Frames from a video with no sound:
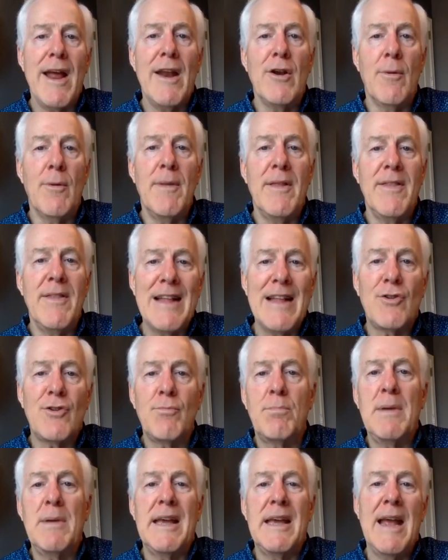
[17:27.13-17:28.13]
and that
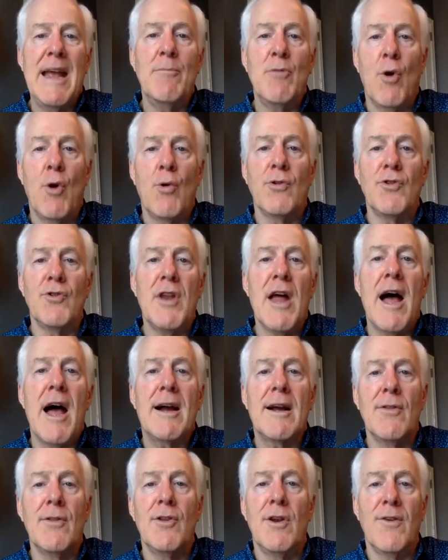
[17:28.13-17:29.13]
became known as
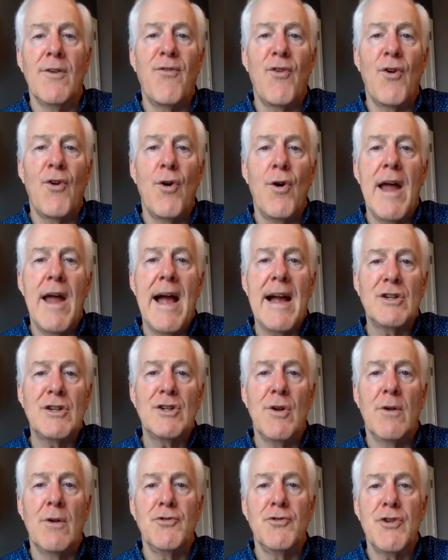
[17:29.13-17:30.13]
DACA, the Deferred
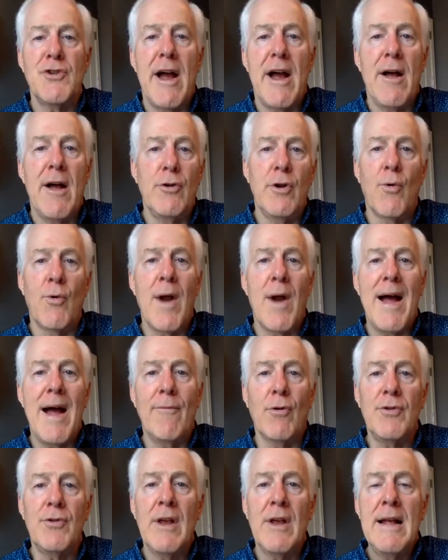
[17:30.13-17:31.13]
Action on Childhood
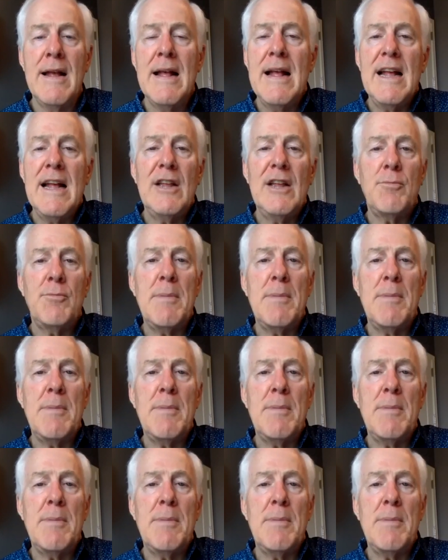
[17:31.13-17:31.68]
Arrivals. It's been